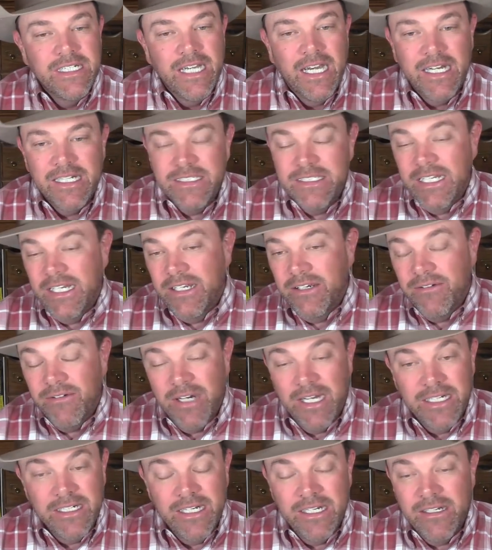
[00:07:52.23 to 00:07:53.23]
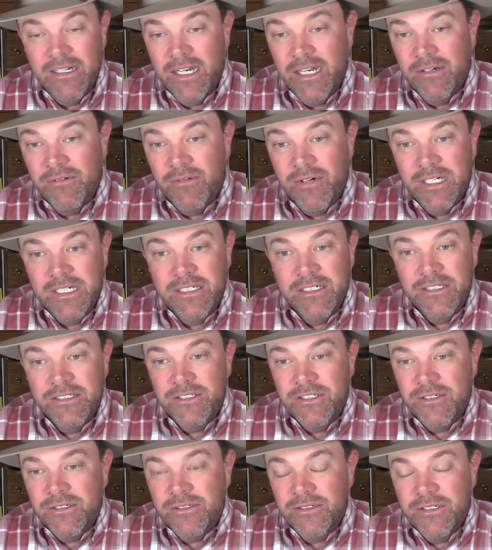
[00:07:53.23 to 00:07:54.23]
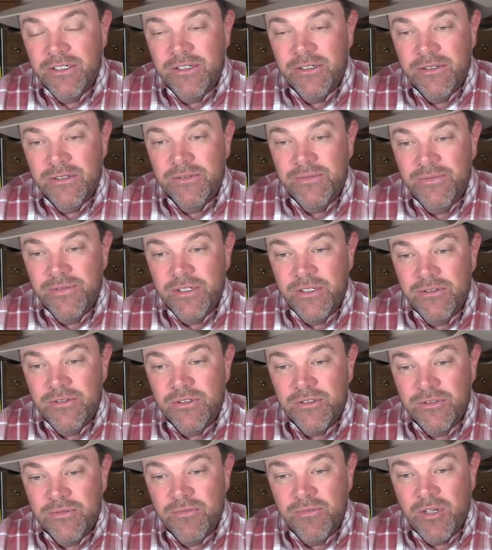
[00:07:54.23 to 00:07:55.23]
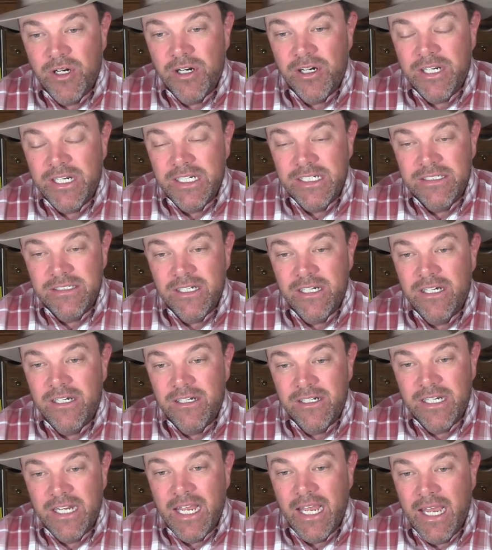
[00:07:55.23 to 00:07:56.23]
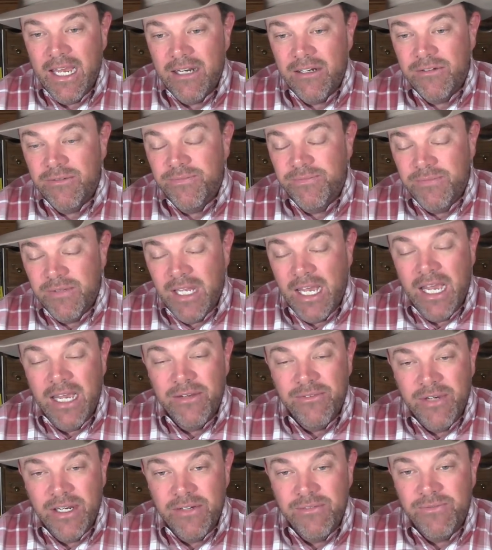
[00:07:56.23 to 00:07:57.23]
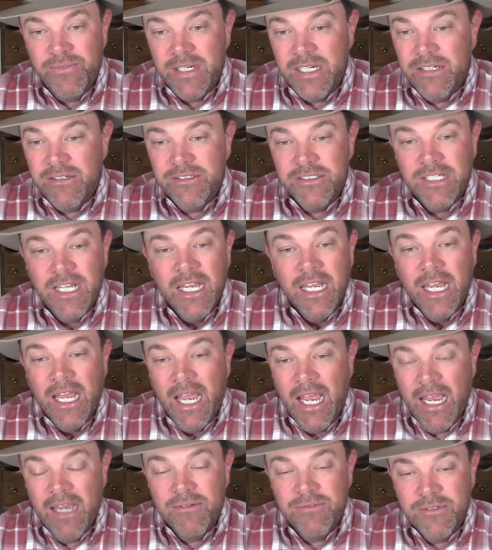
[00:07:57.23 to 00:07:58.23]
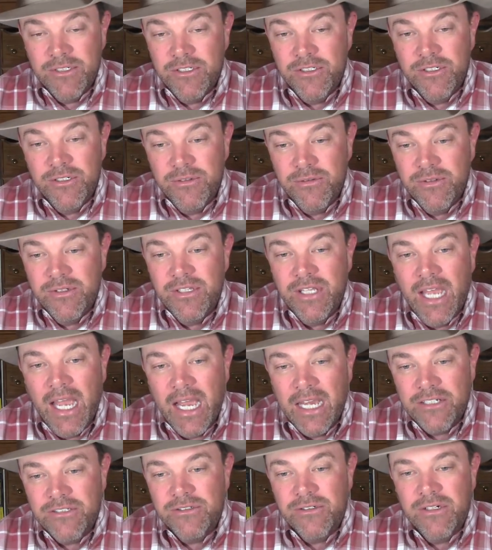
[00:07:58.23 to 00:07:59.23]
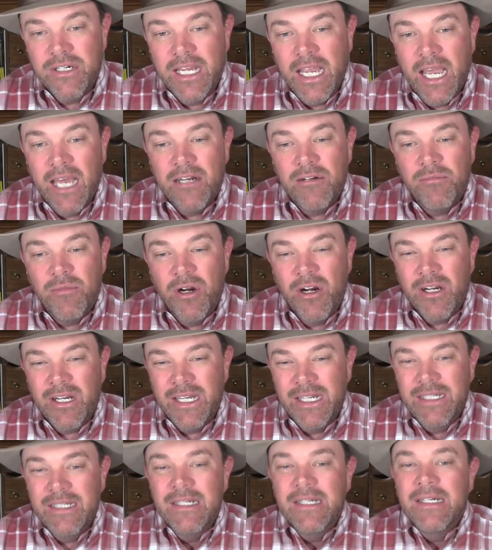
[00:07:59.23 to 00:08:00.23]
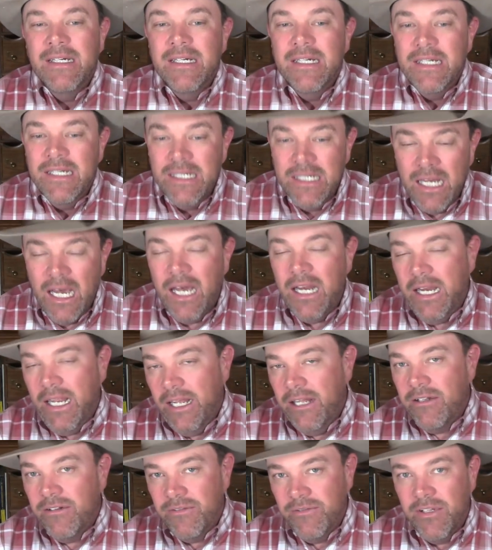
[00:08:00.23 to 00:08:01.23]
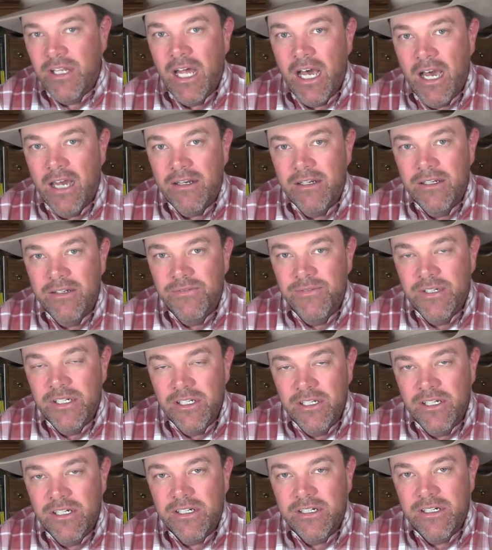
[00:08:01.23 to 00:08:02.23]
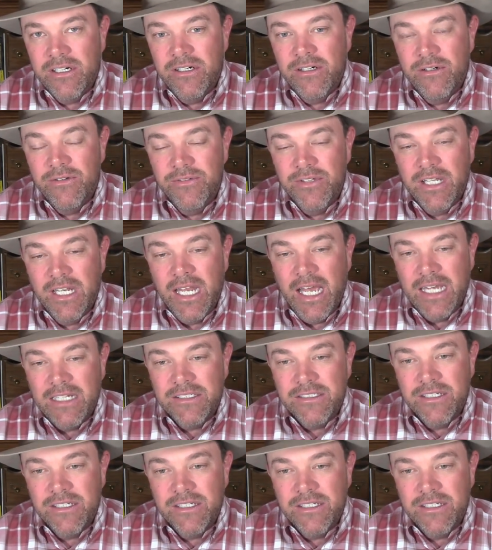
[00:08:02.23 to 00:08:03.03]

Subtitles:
I tell you what, and what does your futures market on cattle, live and feeders, have to do with the actual cattle market? Not a hell of a lot if you look over the last